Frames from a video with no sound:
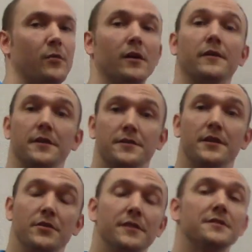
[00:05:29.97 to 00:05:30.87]
Well, here's how
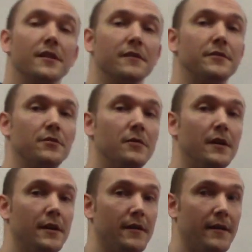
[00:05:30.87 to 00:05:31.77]
you can tell if you
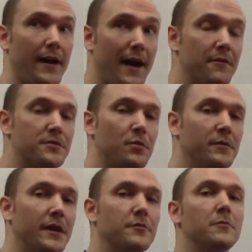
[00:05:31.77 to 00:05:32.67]
have a torn
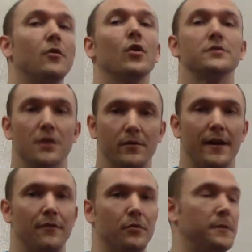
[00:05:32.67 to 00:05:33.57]
labrum or don't
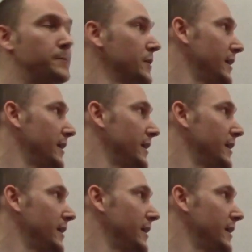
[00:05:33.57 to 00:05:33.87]
have one.